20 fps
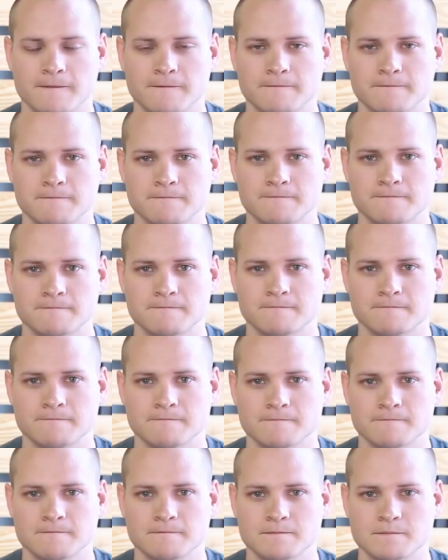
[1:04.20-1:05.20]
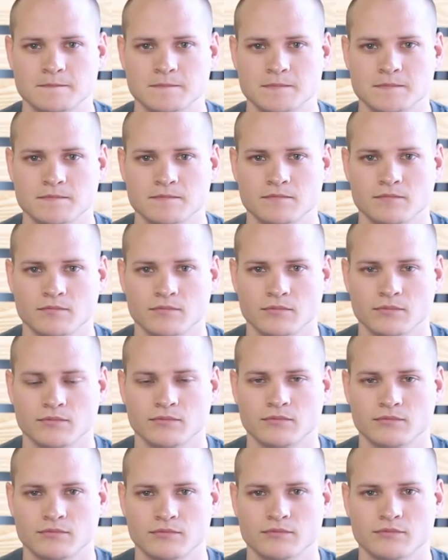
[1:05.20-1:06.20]

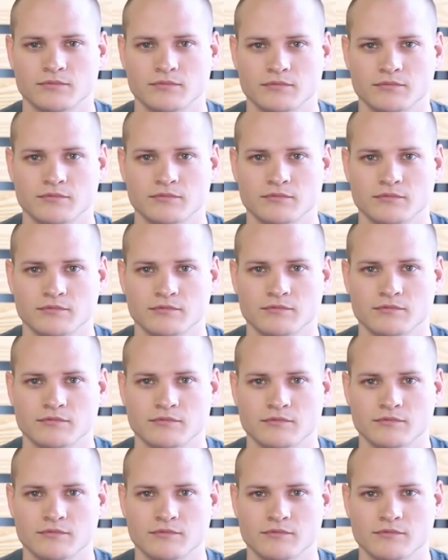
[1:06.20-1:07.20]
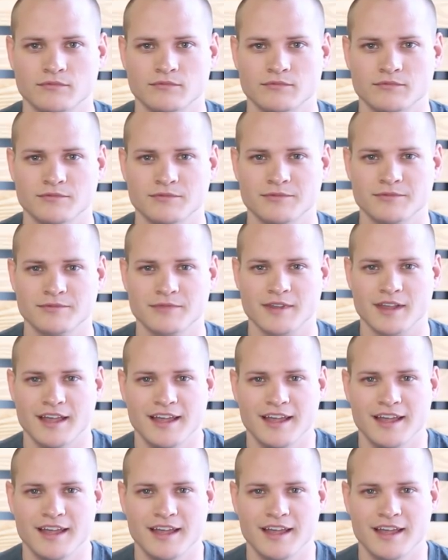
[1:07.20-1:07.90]
(not speaking)